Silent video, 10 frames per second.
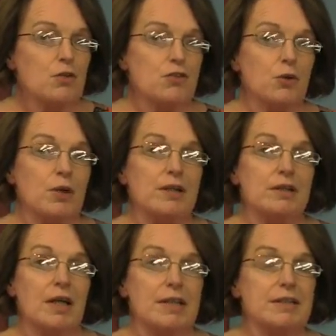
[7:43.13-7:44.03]
So
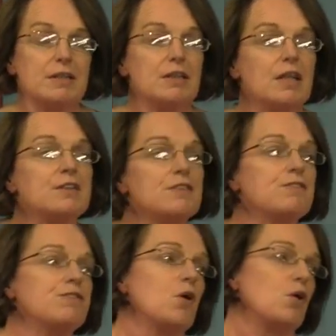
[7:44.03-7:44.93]
in nineteen
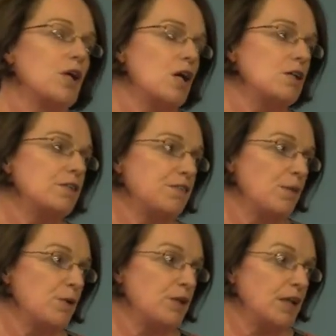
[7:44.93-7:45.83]
ninety-four, early
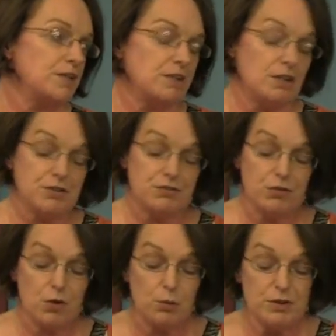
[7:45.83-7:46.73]
summer nineteen
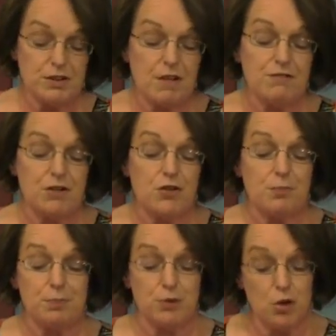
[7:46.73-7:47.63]
ninety-four, we did our
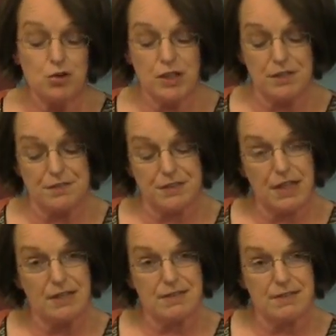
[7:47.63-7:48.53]
first protest
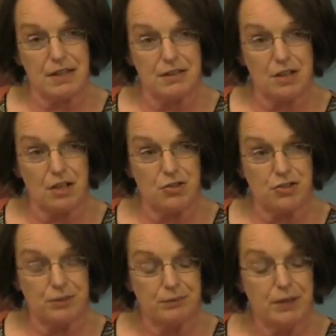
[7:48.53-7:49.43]
against
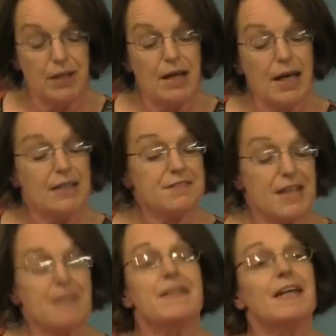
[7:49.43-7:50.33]
Scientology. And it's
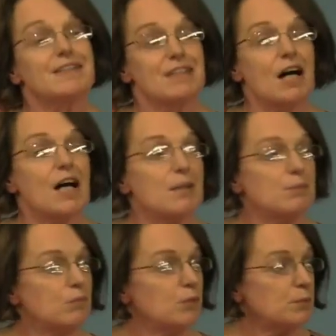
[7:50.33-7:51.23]
at that
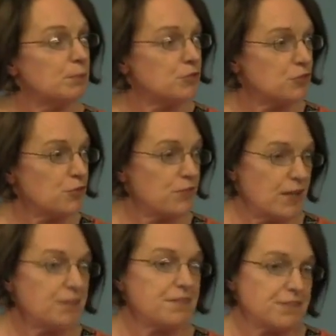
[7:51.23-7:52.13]
time we produced
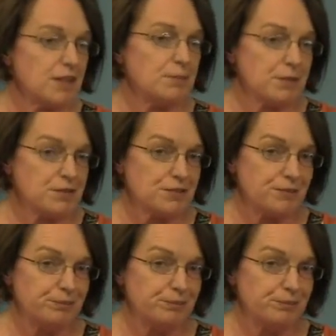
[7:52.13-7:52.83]
that statement.